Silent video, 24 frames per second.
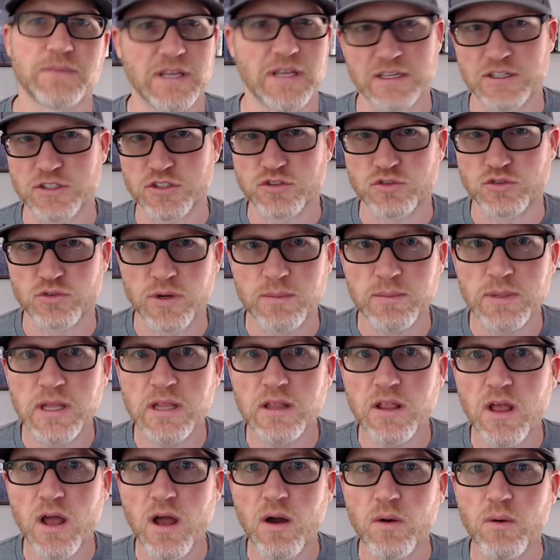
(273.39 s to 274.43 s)
Extremely
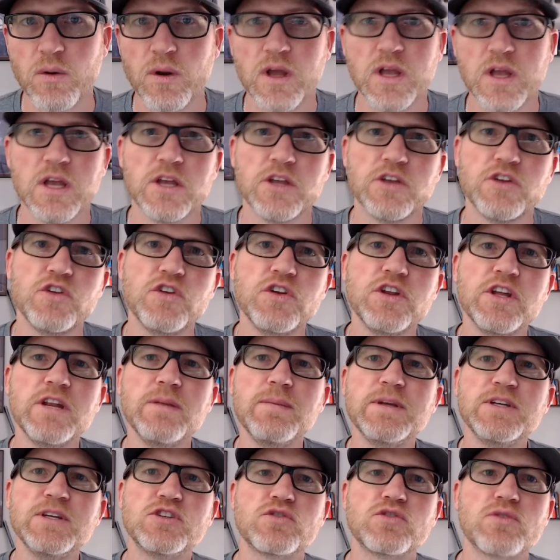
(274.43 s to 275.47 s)
low. You need to
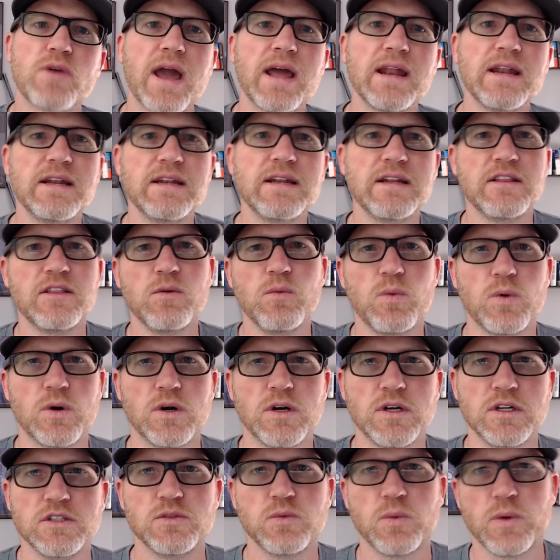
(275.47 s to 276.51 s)
be stranded in the
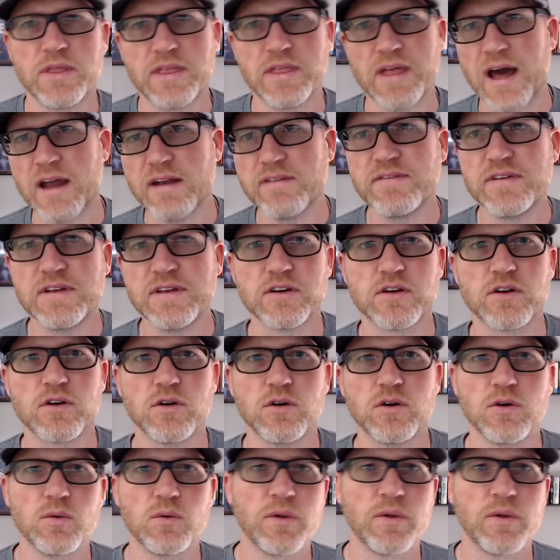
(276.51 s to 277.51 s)
woods without a vehicle,